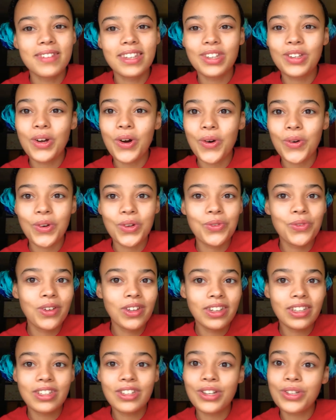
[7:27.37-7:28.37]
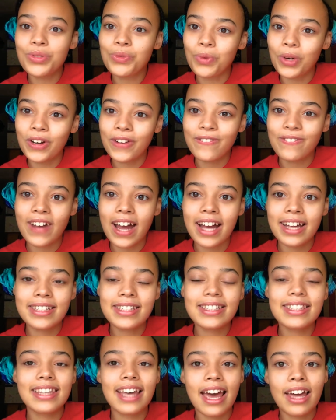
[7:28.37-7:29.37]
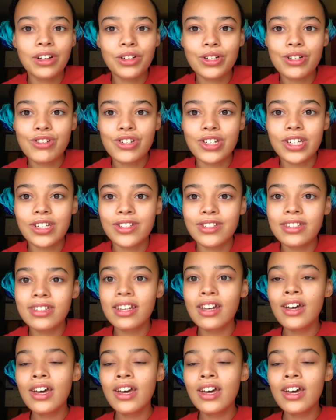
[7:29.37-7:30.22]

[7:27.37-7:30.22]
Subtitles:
You know, it really does work fast, the energies.